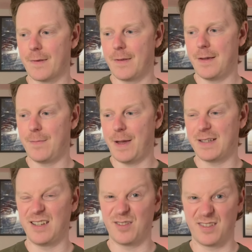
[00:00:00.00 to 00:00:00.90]
it
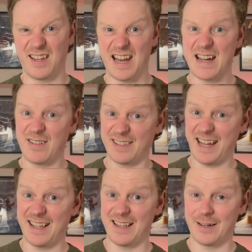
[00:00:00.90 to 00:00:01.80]
basically doesn't get out of
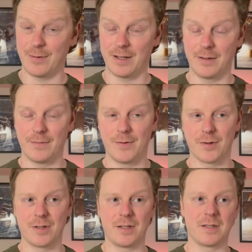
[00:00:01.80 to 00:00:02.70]
date that quickly,
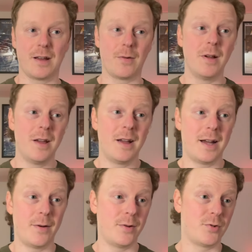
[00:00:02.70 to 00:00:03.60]
unfortunately. So
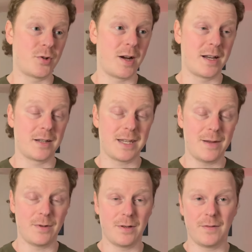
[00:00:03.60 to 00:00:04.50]
I do try and
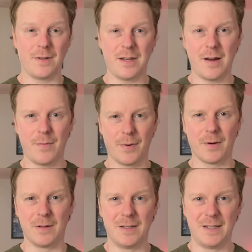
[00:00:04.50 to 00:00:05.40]
keep doing the video, but